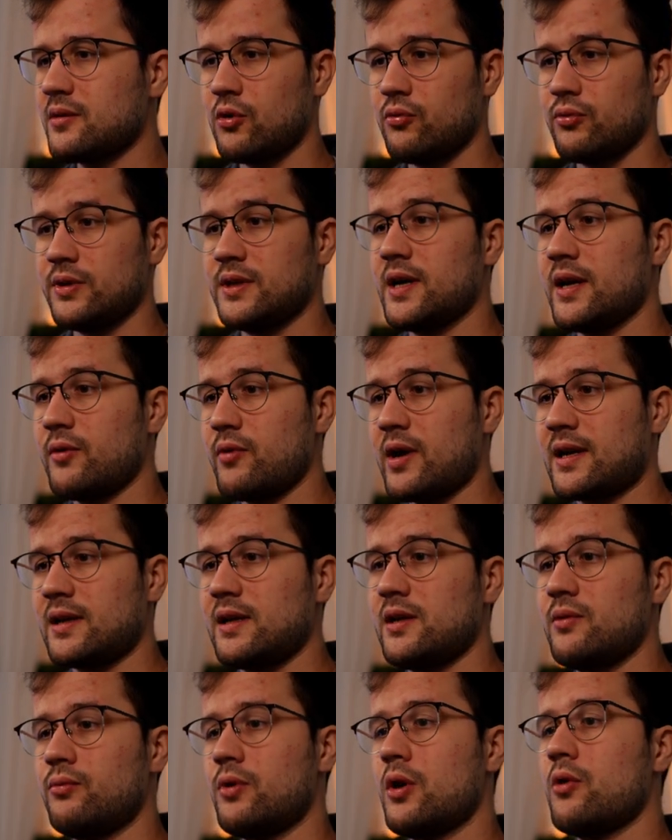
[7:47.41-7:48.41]
or we
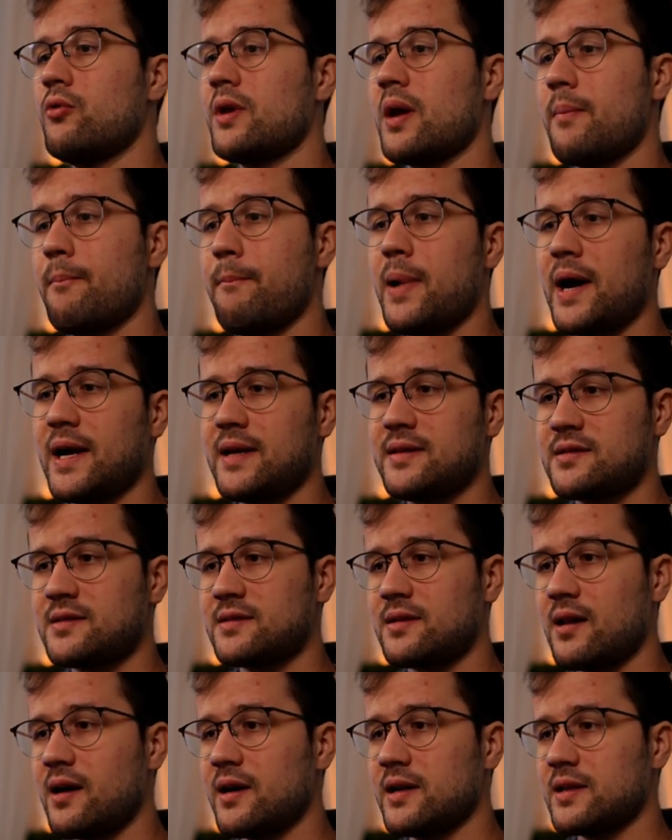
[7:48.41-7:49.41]
directly wrote a byte
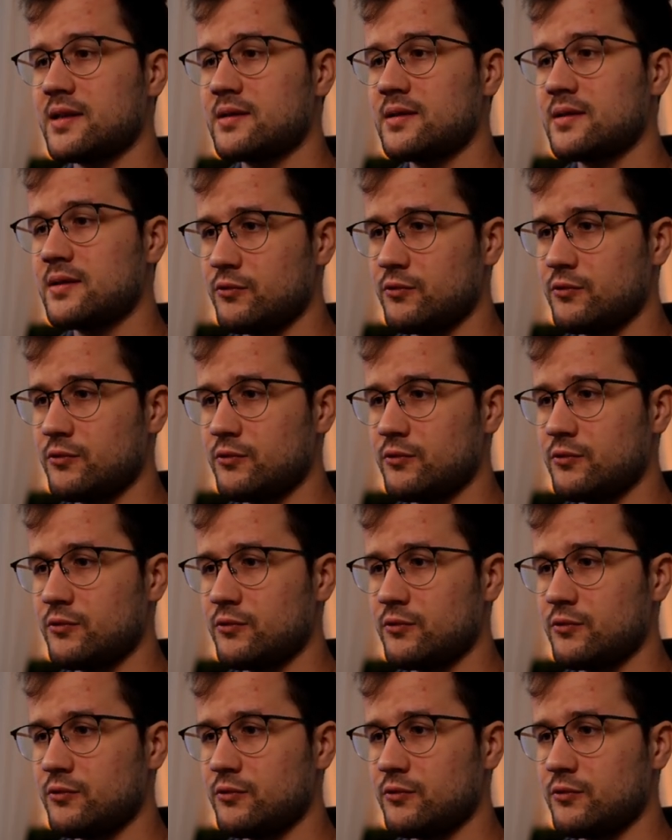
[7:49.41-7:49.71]
slice,